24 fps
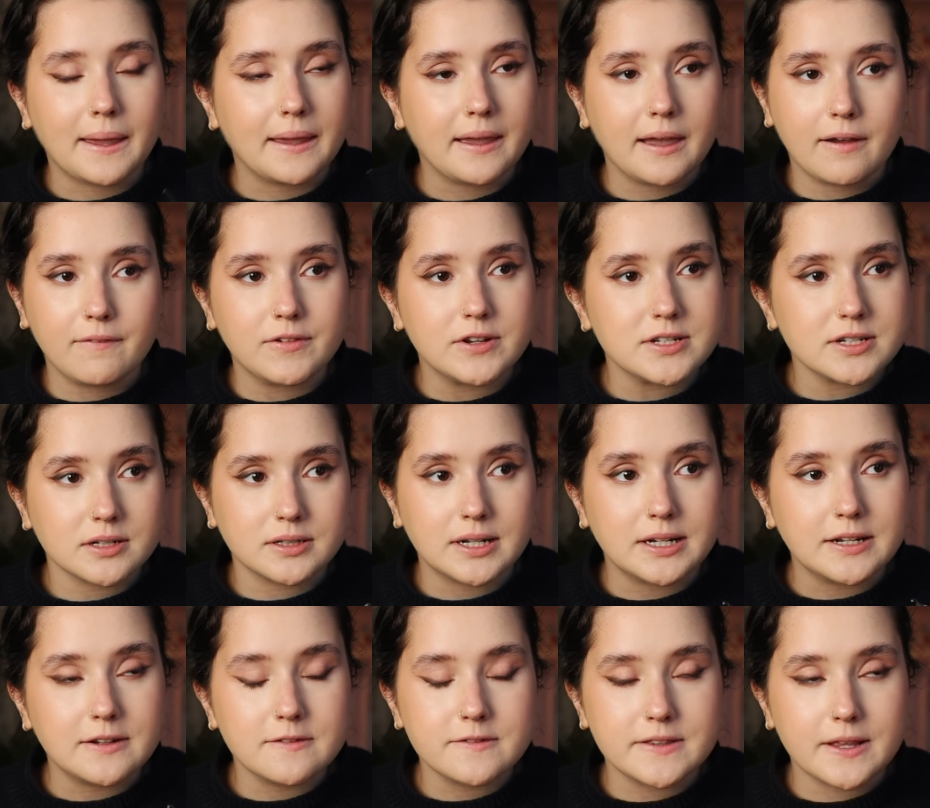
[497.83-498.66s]
I haven't done
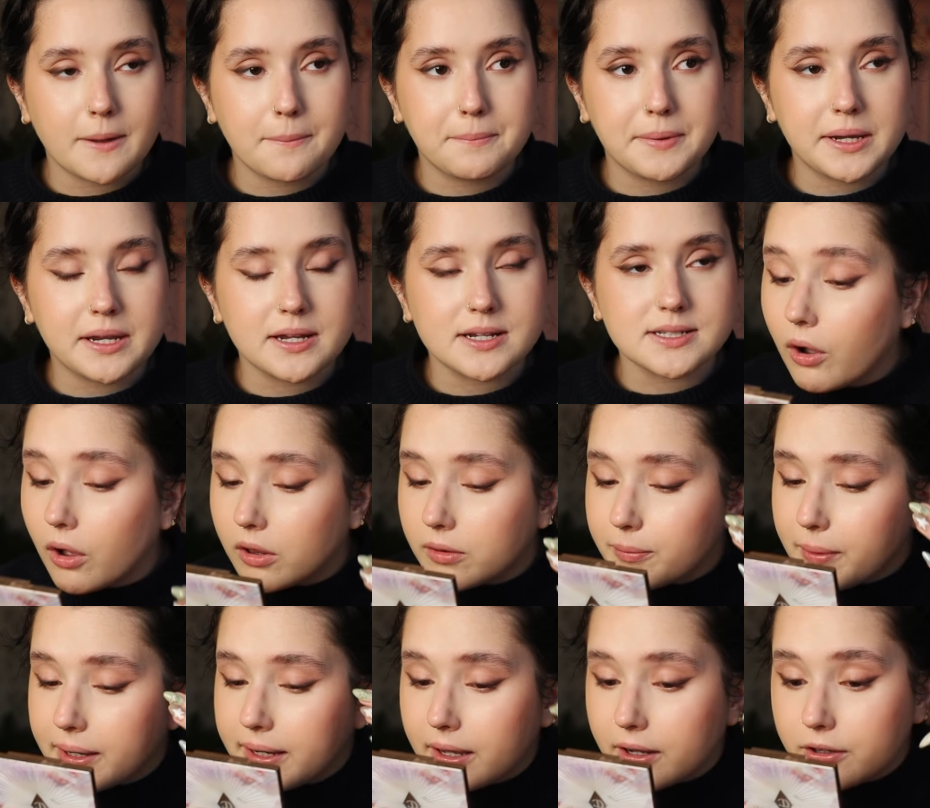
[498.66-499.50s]
any of that because all
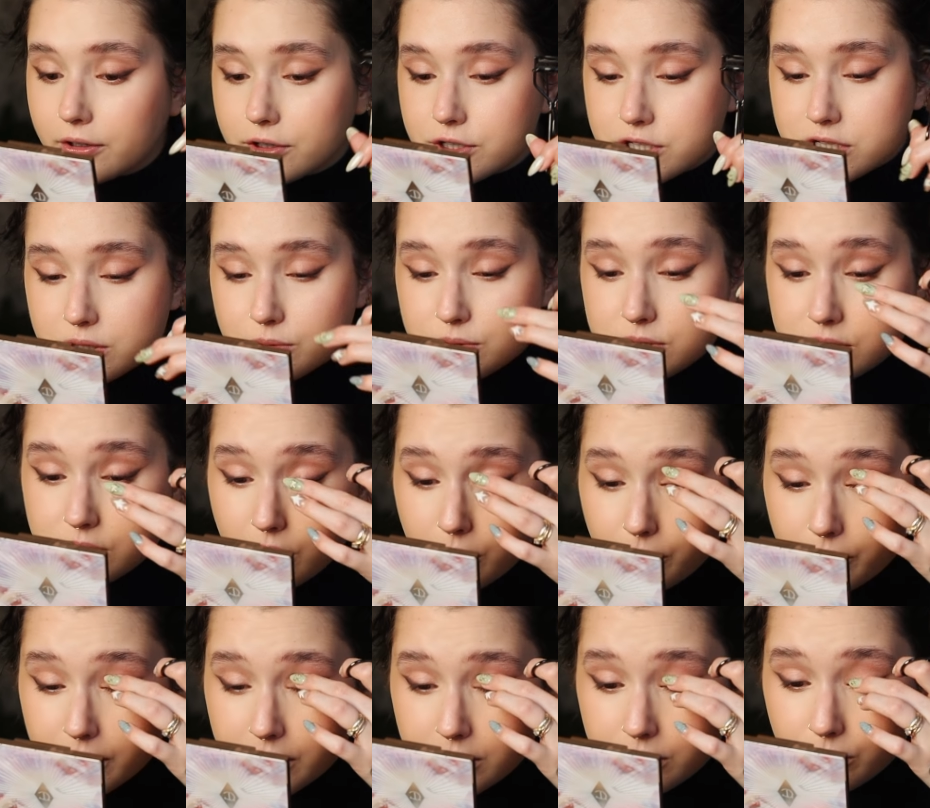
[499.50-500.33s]
my energy was
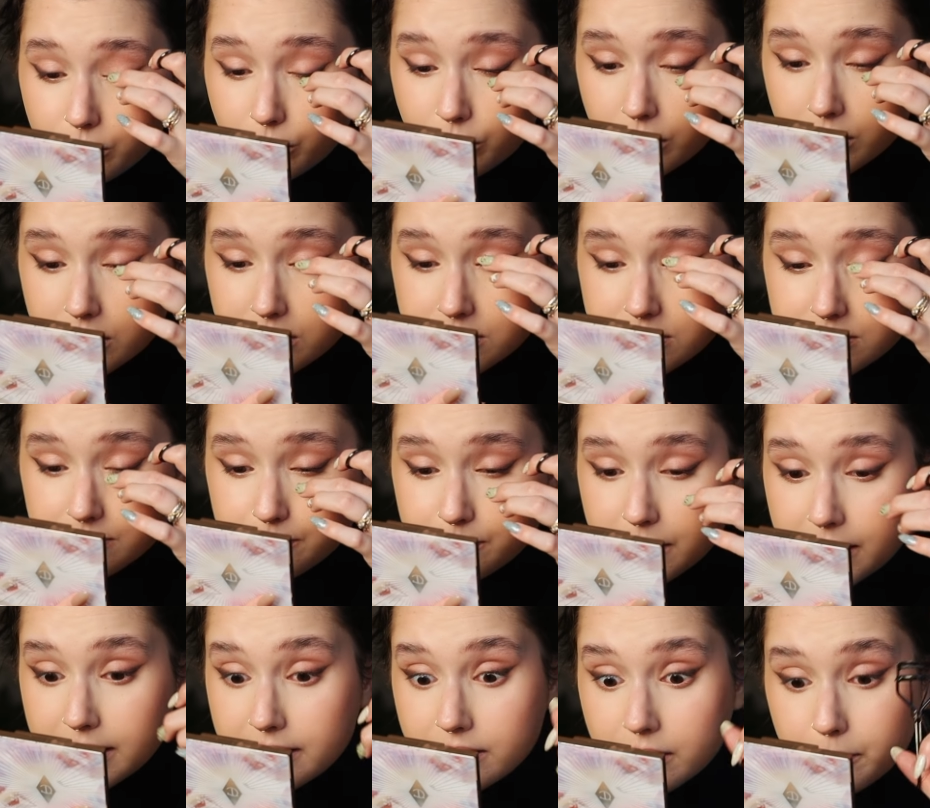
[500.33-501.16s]
going towards
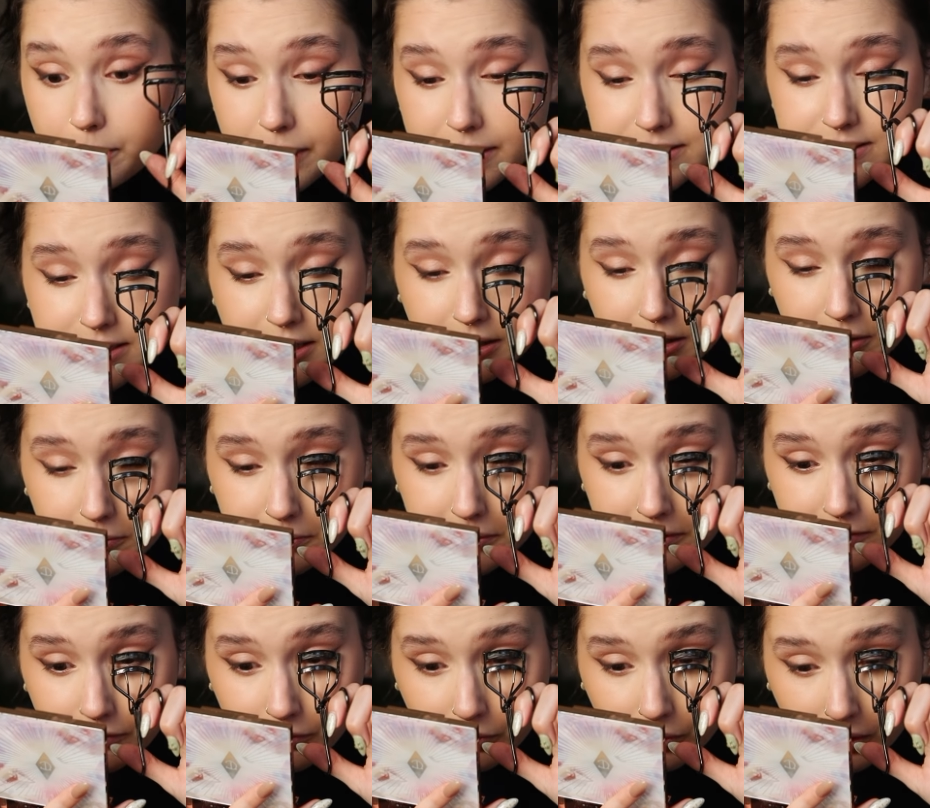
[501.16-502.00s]
being the best I could
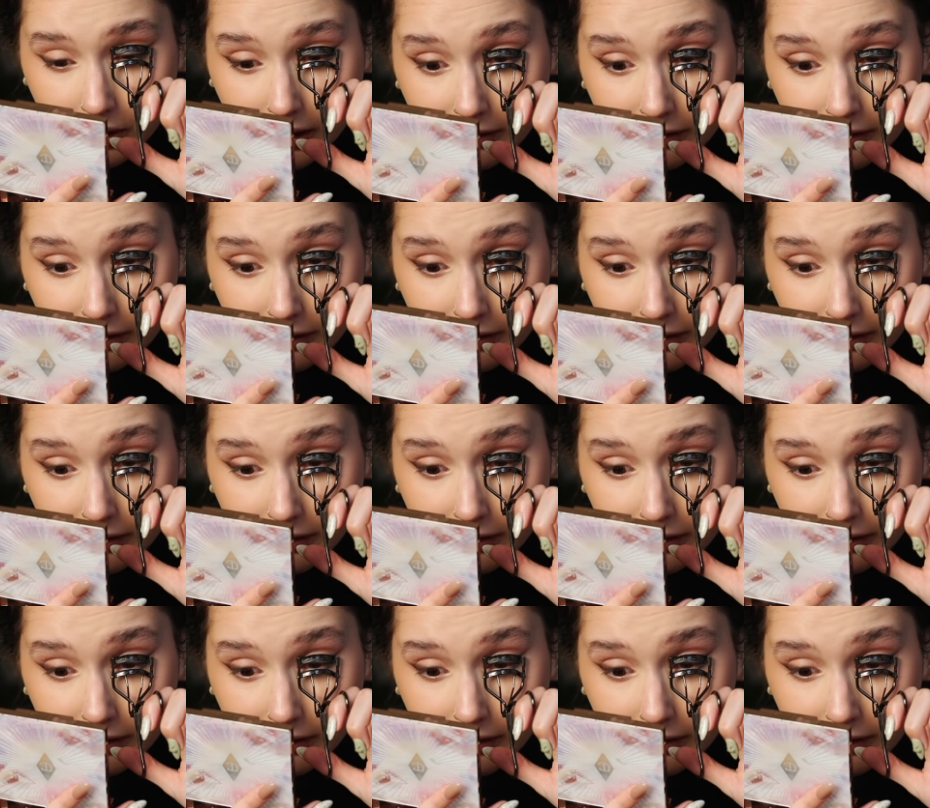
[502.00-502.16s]
be for